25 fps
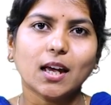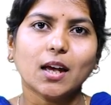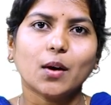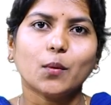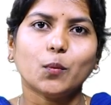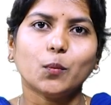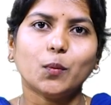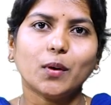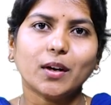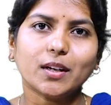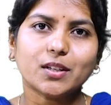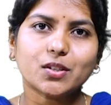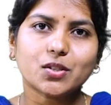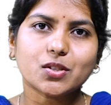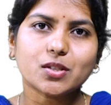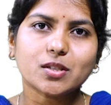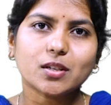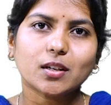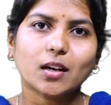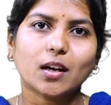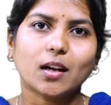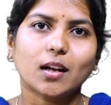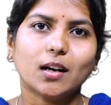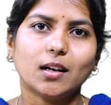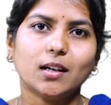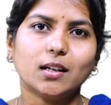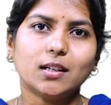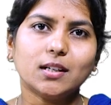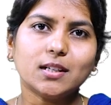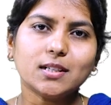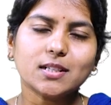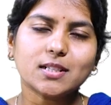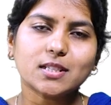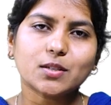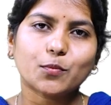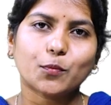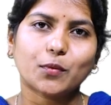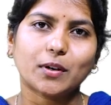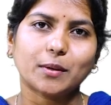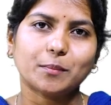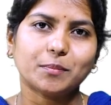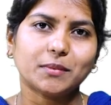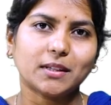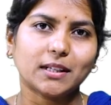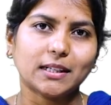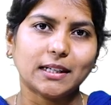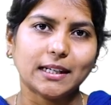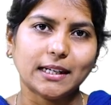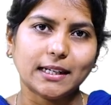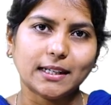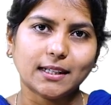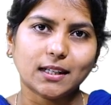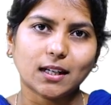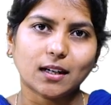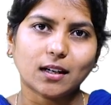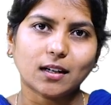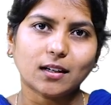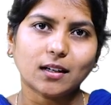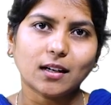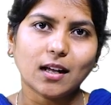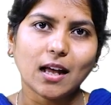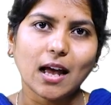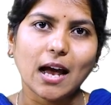which learns from the data